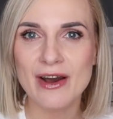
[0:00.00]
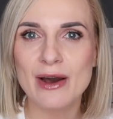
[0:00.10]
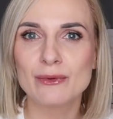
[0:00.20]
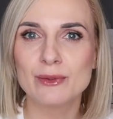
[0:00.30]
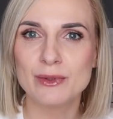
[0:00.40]

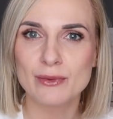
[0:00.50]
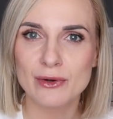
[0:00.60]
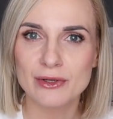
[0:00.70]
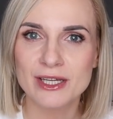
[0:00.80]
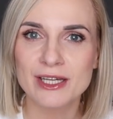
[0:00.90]
I will be
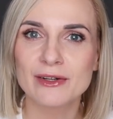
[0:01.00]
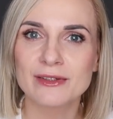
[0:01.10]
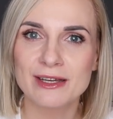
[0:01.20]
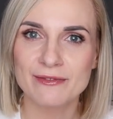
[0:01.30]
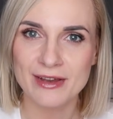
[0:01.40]
working
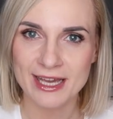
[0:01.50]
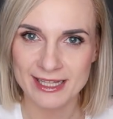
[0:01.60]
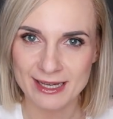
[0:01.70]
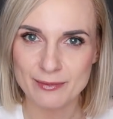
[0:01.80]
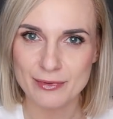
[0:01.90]
on
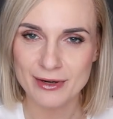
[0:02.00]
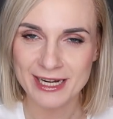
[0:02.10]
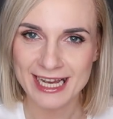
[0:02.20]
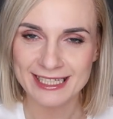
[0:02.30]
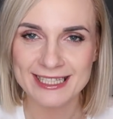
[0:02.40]
Aveda
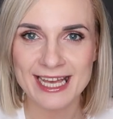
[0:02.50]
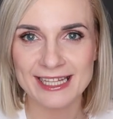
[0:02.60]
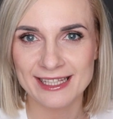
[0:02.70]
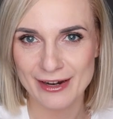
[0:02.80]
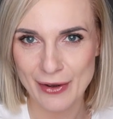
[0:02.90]
products
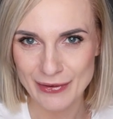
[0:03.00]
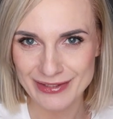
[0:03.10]
and their